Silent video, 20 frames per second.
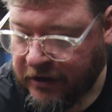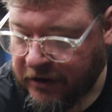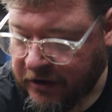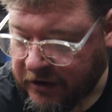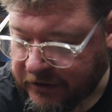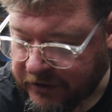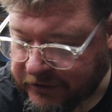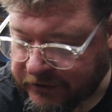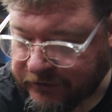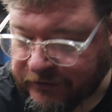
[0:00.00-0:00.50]

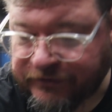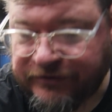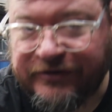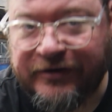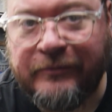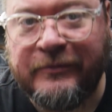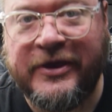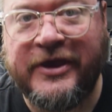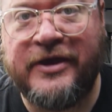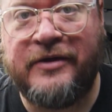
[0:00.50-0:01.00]
a little
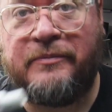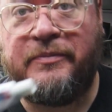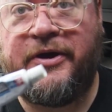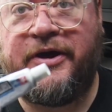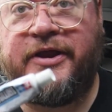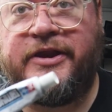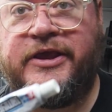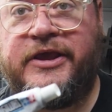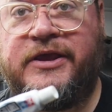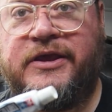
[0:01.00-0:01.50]
Tamiya
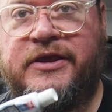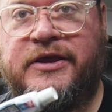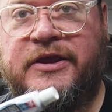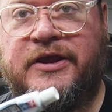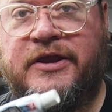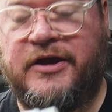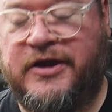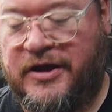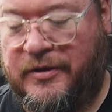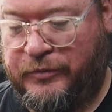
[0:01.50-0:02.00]
putty
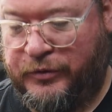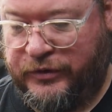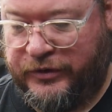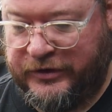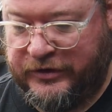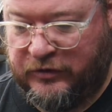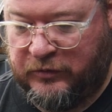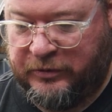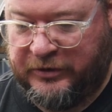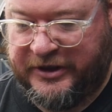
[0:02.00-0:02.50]
in a couple
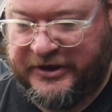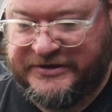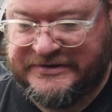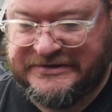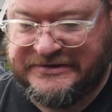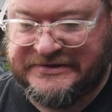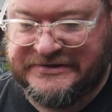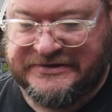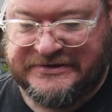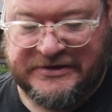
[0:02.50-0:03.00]
little
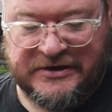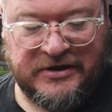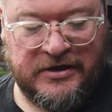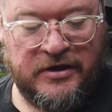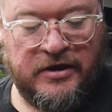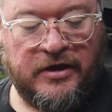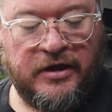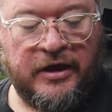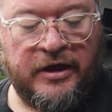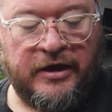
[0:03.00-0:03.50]
places,
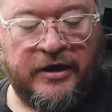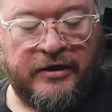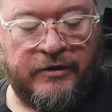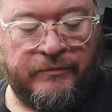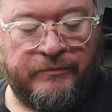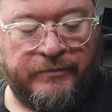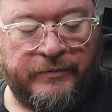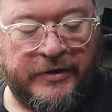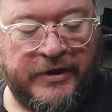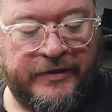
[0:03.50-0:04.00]

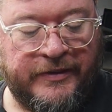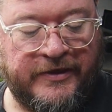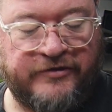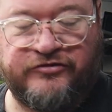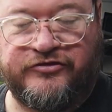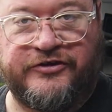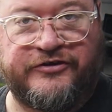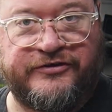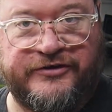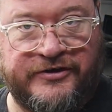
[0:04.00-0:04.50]
and that's
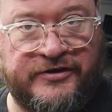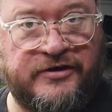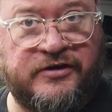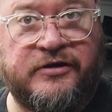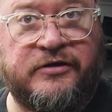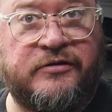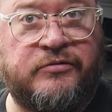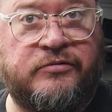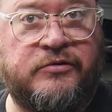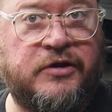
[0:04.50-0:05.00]
just out